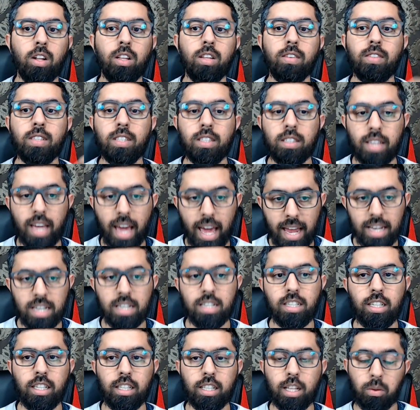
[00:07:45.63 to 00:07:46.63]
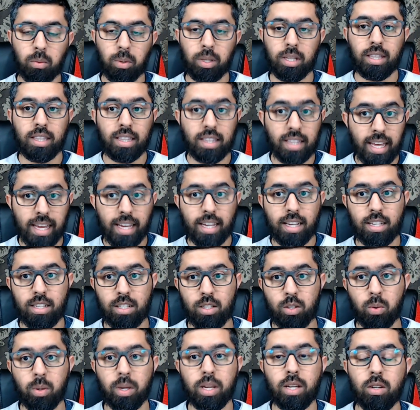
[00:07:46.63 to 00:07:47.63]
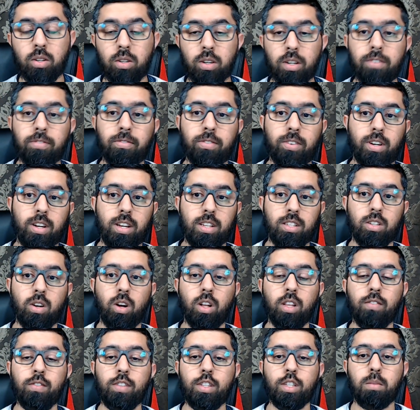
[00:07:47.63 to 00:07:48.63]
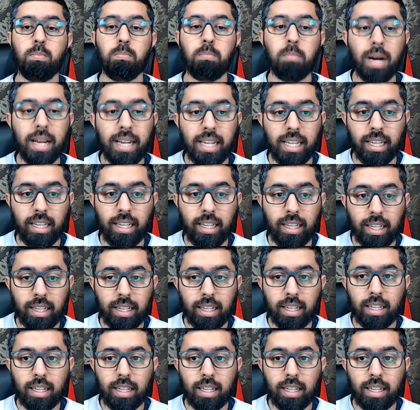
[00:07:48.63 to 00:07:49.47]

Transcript: All of this energy that we think is doing good for us, all of this money